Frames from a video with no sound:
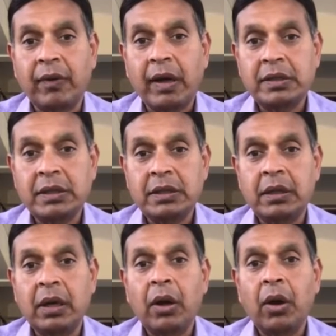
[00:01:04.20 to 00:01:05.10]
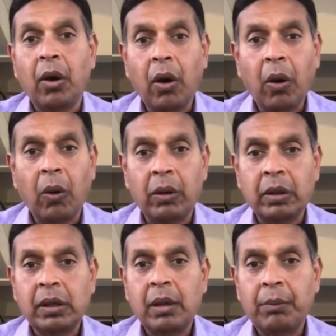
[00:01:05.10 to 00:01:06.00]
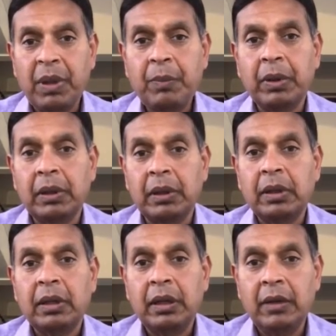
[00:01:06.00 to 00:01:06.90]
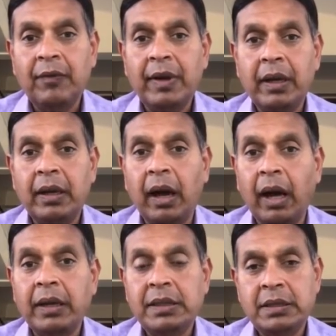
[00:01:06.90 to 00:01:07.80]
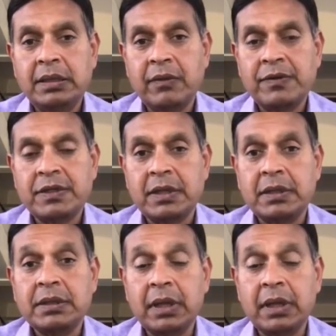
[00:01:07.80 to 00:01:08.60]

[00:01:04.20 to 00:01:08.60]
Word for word: iodine, or people living in iodine deficient